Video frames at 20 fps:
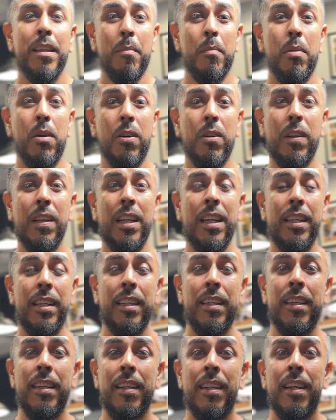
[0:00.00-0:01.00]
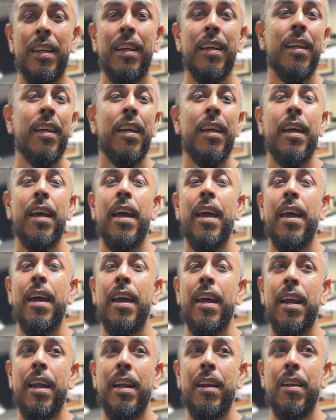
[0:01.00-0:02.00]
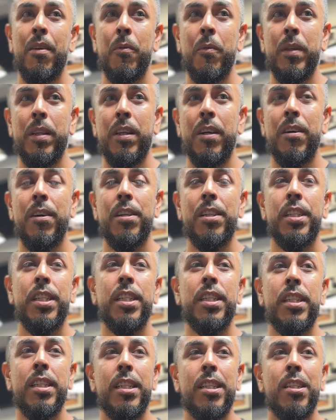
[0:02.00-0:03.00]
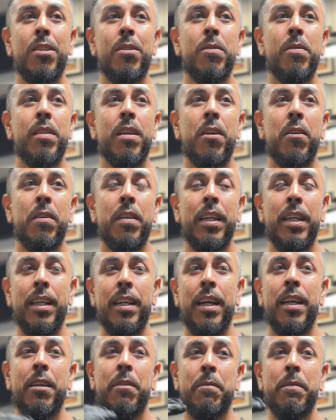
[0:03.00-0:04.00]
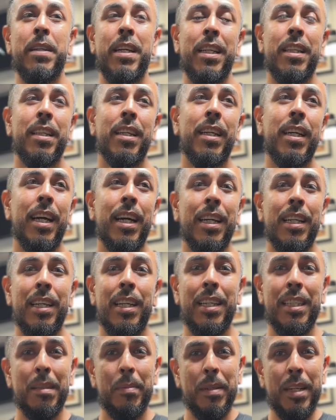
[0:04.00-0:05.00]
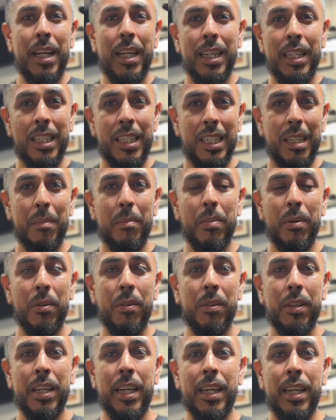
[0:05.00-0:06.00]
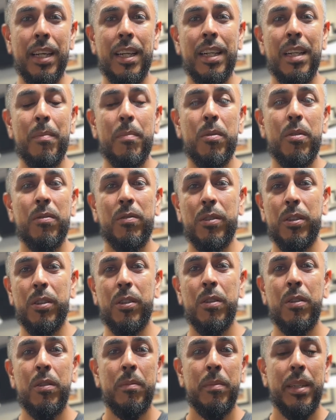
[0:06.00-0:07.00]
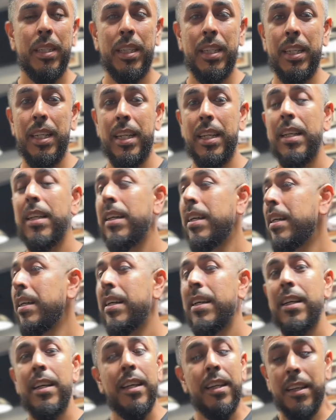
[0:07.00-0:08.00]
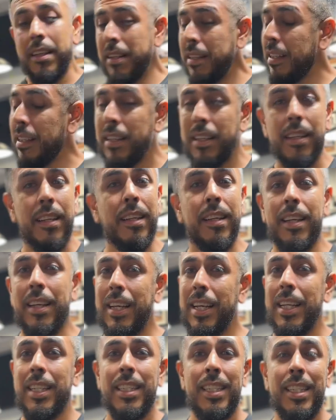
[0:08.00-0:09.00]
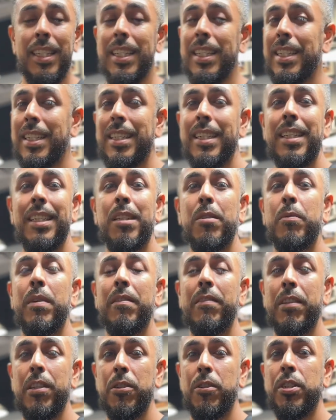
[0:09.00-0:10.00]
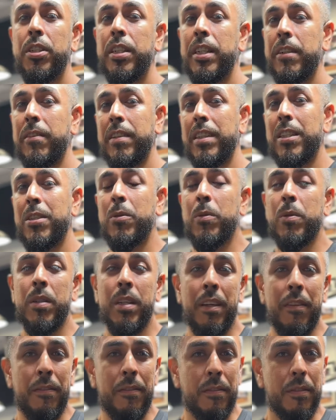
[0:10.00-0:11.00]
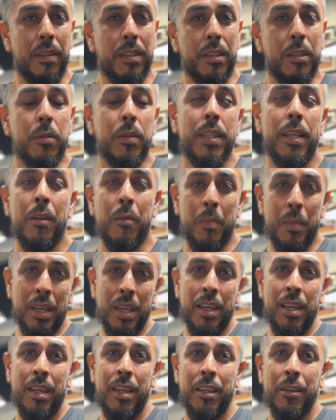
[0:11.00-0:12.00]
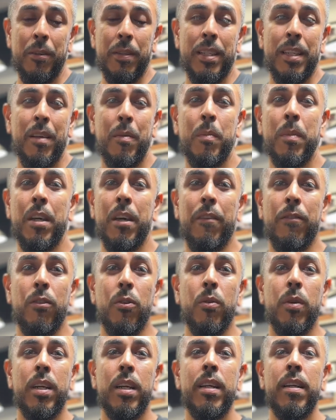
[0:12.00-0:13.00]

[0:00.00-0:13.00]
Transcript: bald line. And with the RCC2, not only can I create the guidelines, but I can debulk, I can clipper over comb, I can. It's a revolutionary tool, and if you tell me if you